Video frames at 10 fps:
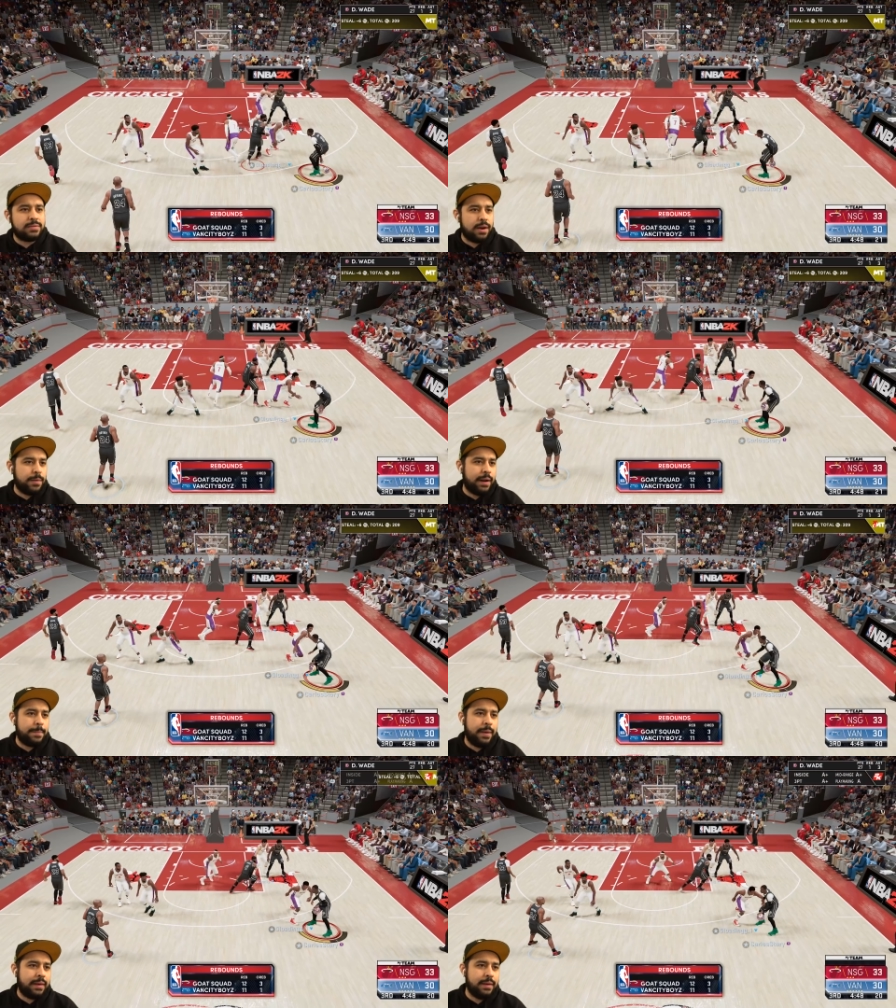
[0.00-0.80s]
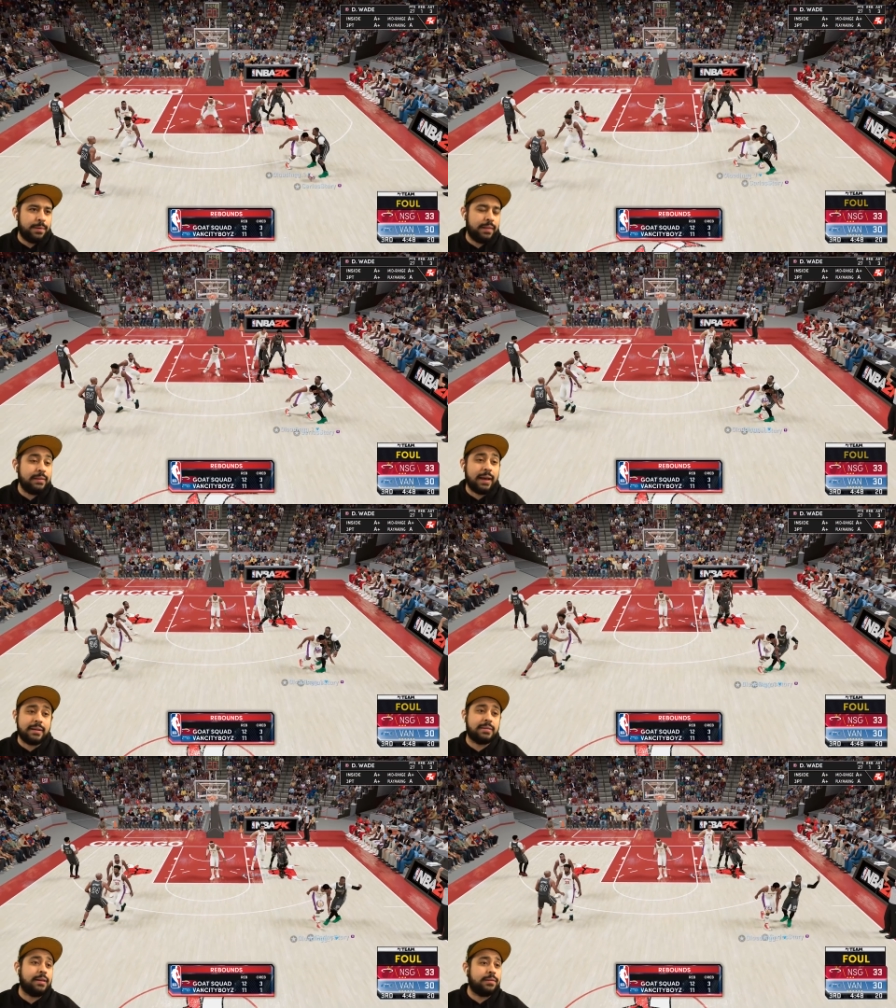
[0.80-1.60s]
Let's try to run a pick and roll. This guy
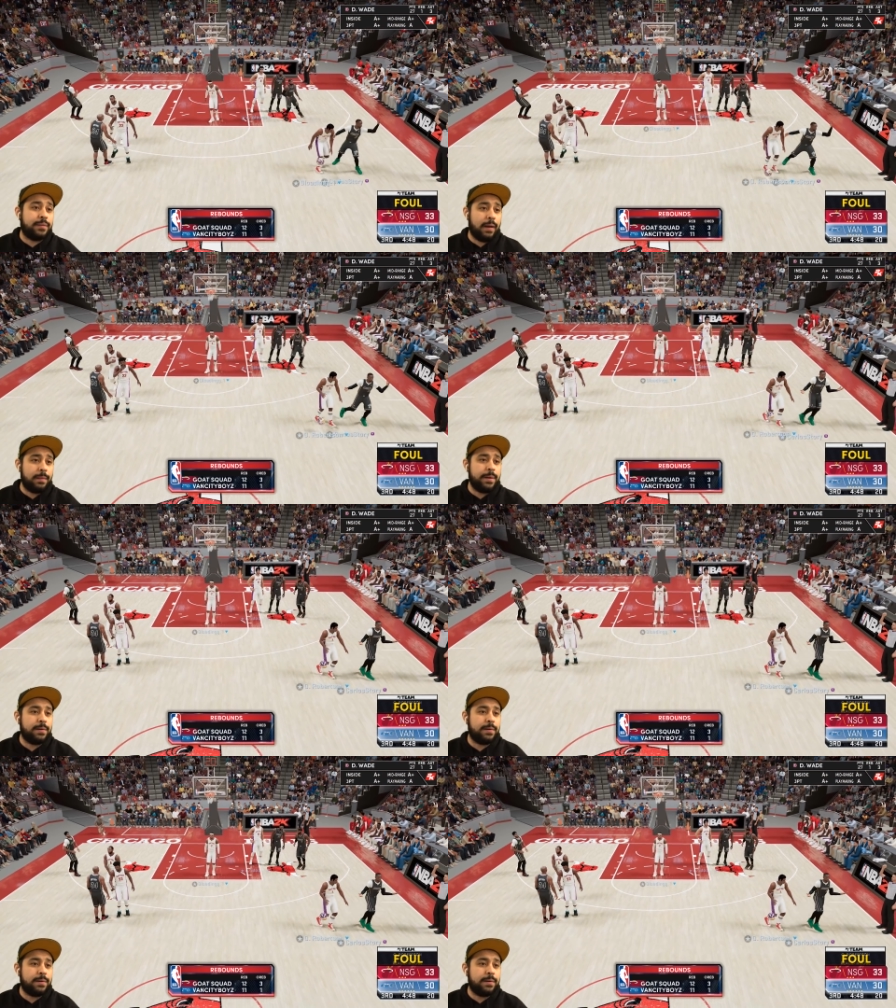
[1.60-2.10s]
just keeps fouling me.